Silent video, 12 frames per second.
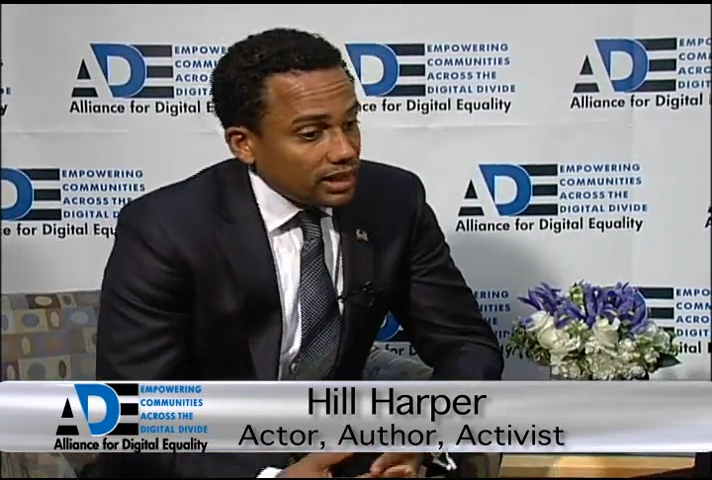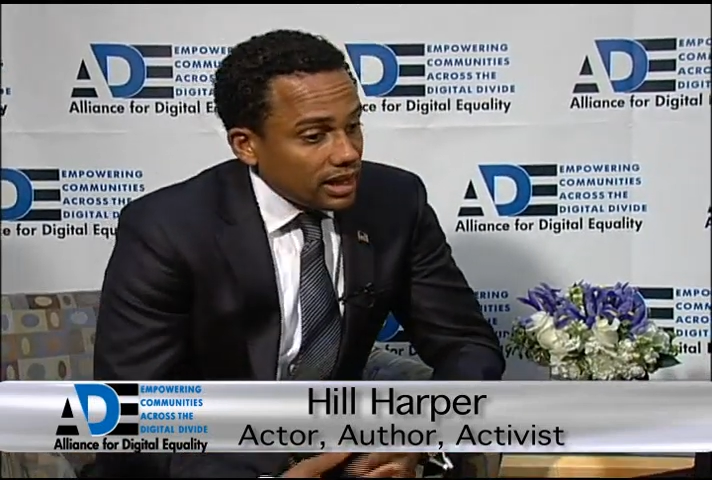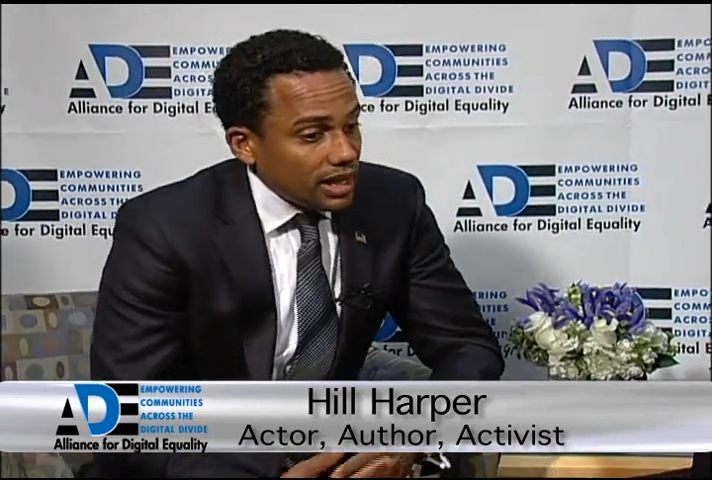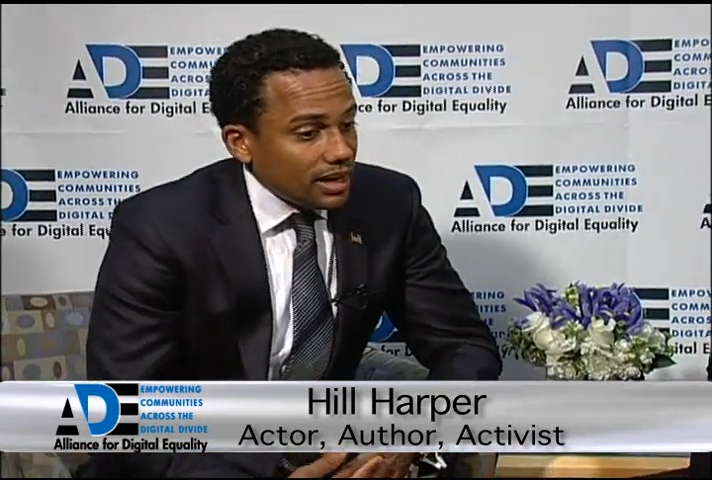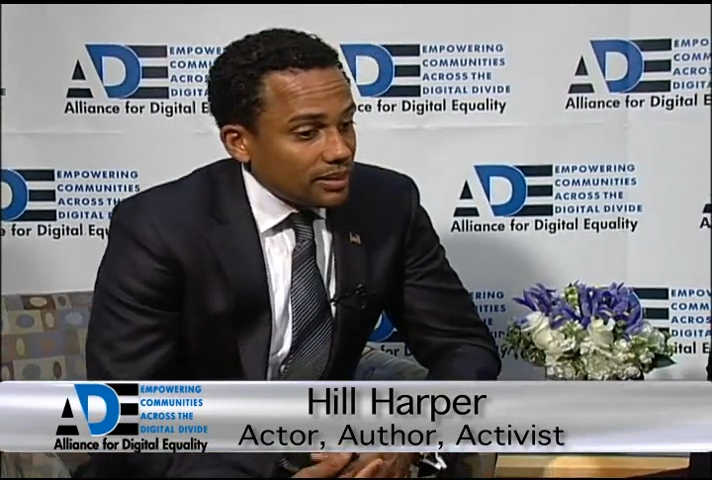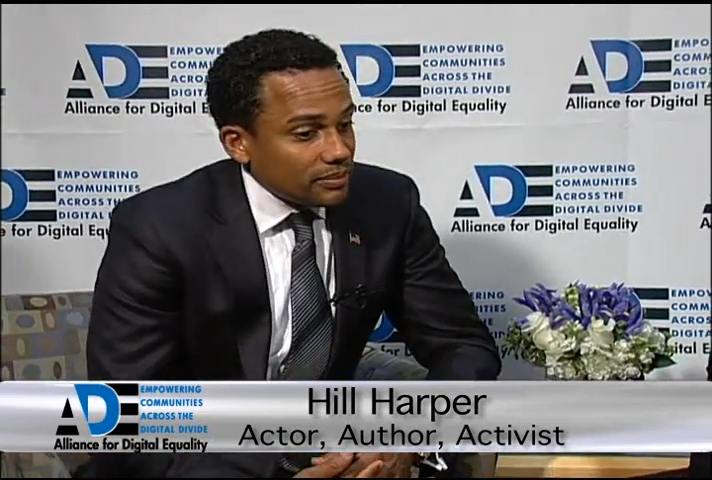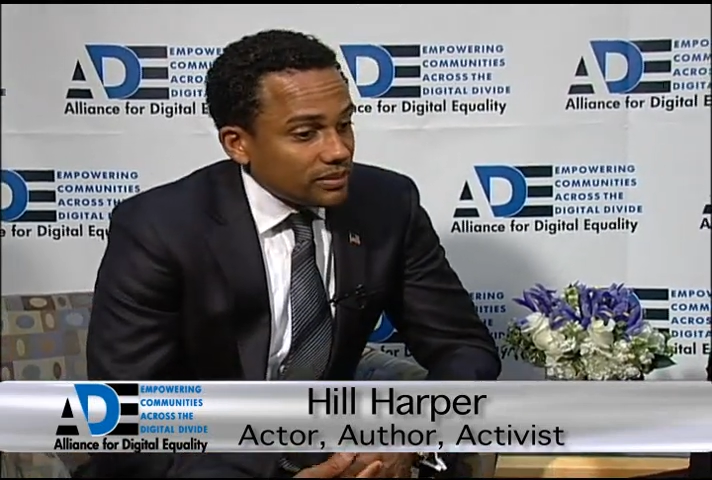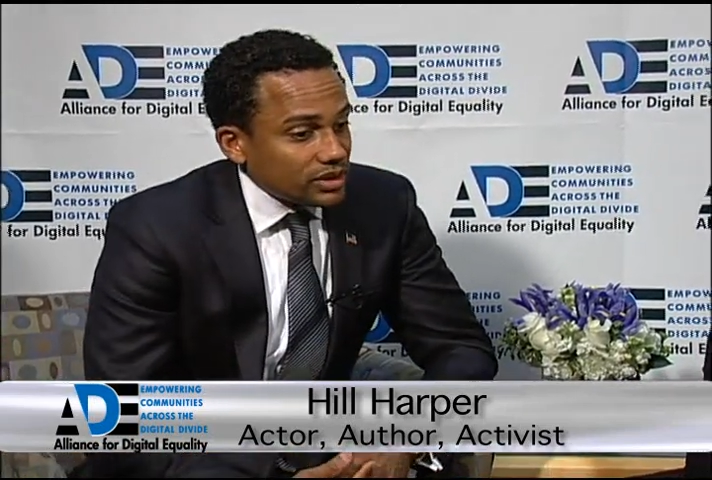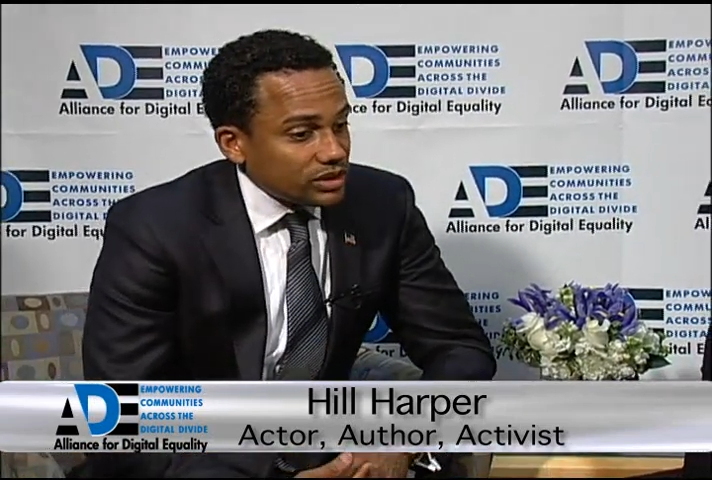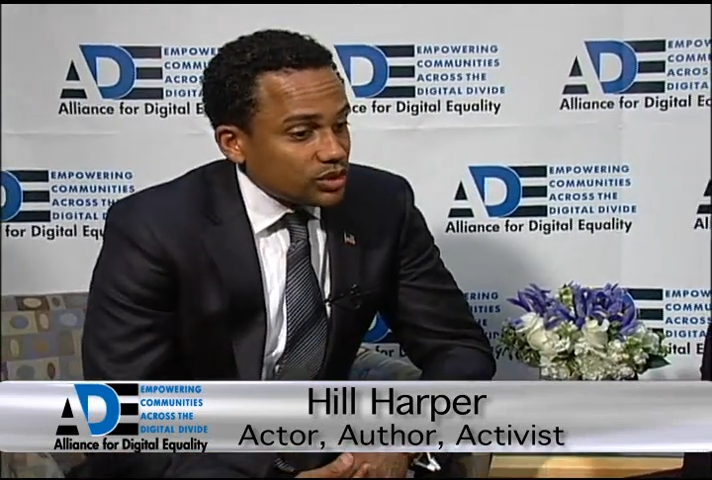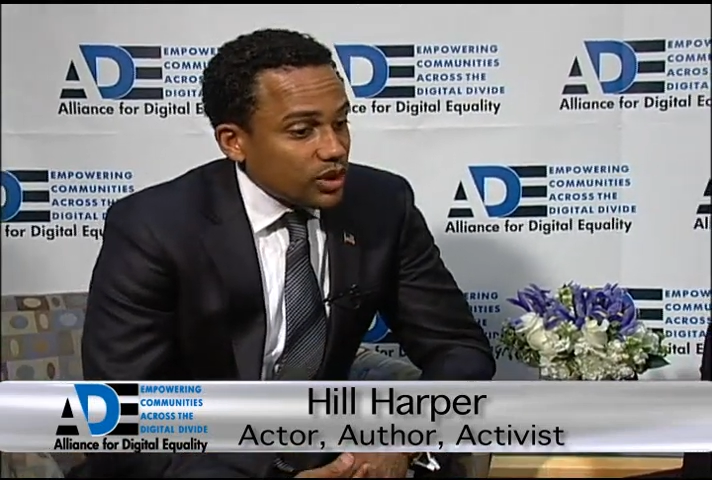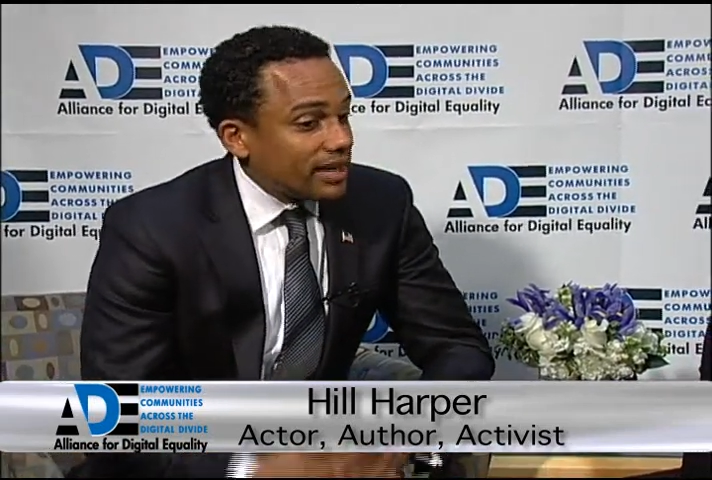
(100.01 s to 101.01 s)

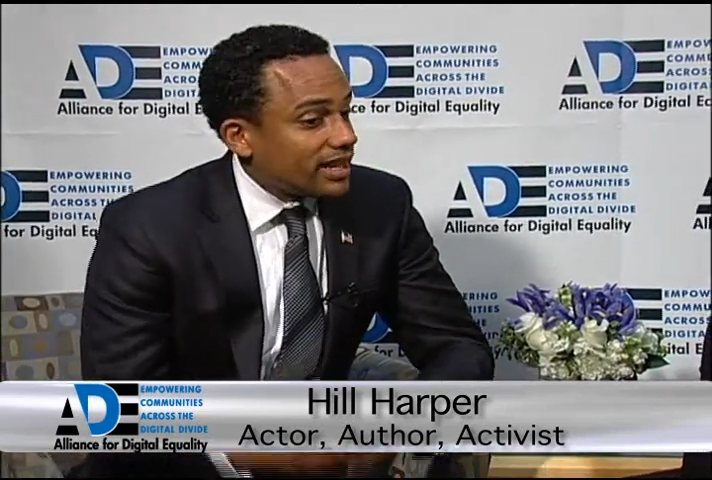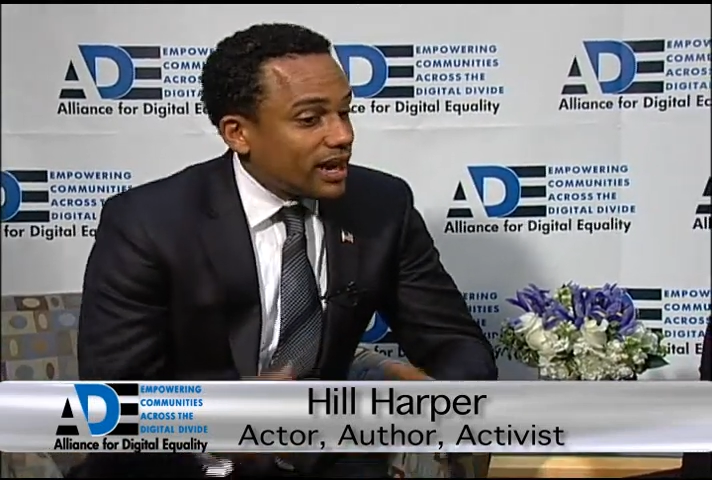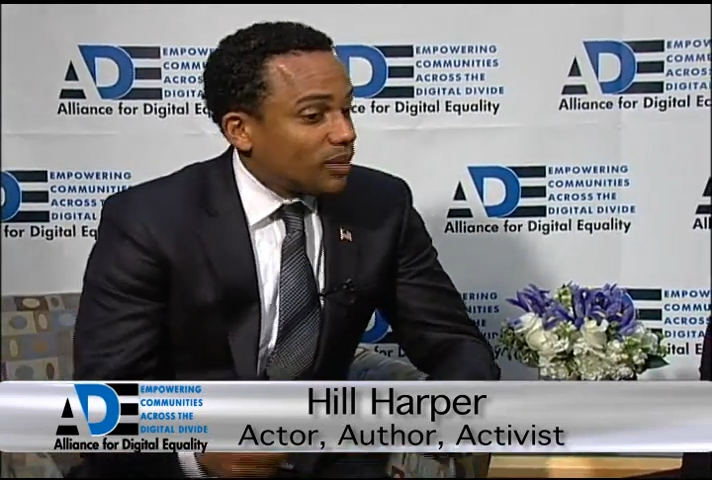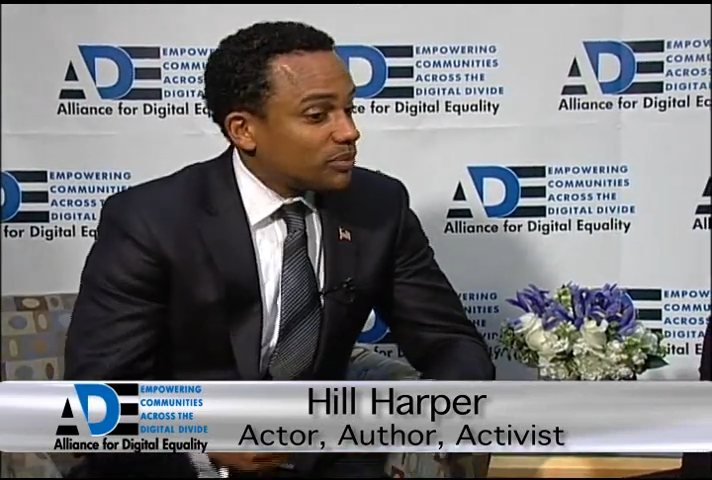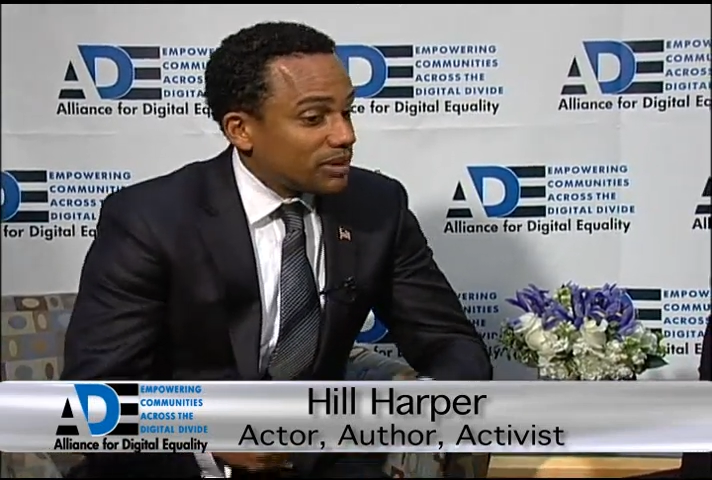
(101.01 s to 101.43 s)
um, trying to help